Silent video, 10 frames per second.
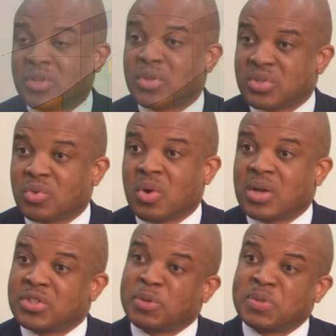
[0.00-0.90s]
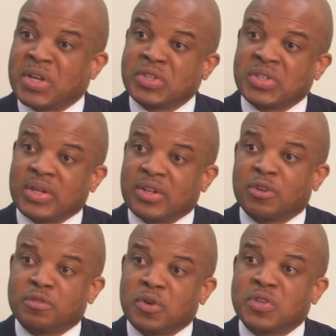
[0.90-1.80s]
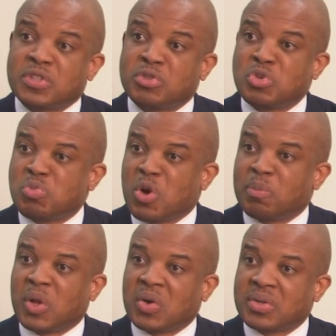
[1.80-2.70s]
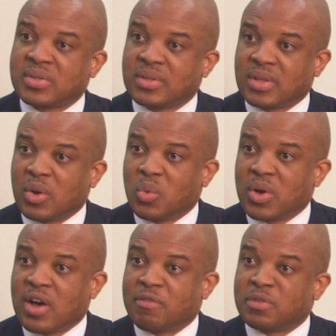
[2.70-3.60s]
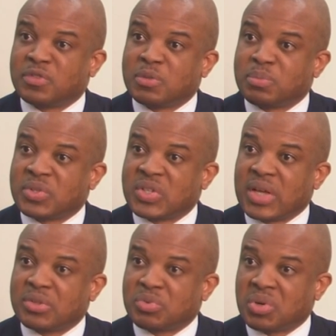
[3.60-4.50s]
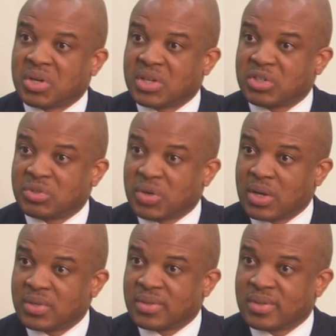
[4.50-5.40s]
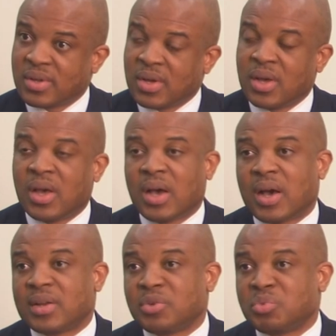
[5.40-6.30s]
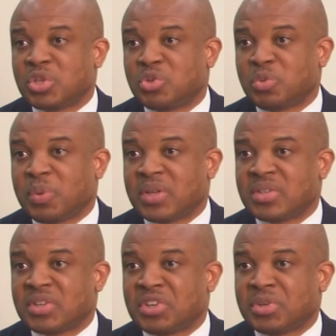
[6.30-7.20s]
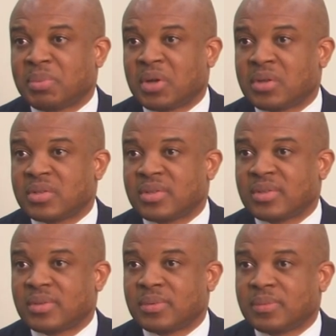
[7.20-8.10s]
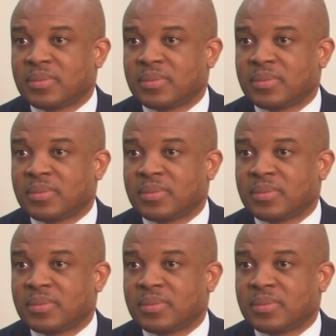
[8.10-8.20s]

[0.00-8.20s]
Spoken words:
So those are quite substantial, and of course the 2 more blocks that will have 15% working interests and in which we'll pay signature bonuses.